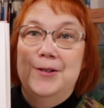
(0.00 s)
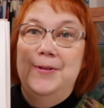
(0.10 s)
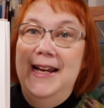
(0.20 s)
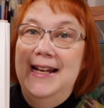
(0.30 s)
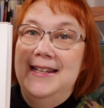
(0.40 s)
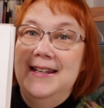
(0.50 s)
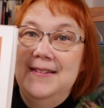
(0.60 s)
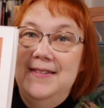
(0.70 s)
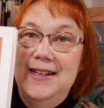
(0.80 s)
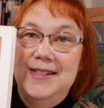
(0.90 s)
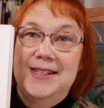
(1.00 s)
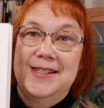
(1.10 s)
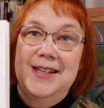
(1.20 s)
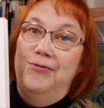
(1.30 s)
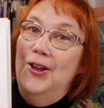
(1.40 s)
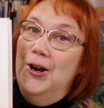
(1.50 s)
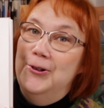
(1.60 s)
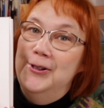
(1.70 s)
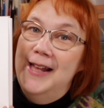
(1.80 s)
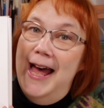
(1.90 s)
creating this
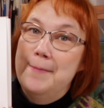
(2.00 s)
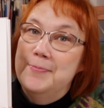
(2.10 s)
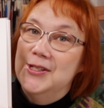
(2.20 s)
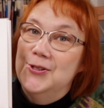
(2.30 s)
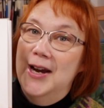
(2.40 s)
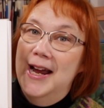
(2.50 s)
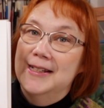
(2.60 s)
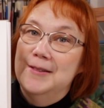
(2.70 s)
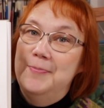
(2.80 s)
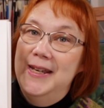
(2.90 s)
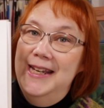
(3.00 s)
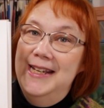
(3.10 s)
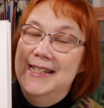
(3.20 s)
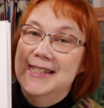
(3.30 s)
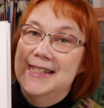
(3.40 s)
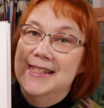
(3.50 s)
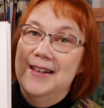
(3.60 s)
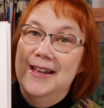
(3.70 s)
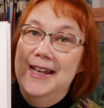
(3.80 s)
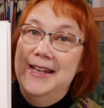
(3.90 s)
floral abstract piece
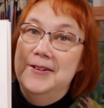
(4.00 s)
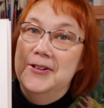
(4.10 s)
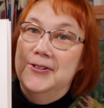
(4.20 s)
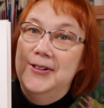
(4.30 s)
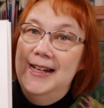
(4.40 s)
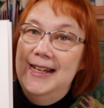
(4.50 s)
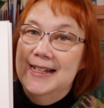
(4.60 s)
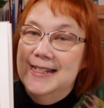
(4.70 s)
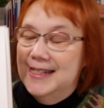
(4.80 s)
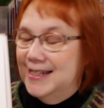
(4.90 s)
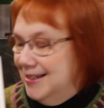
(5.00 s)
in acrylics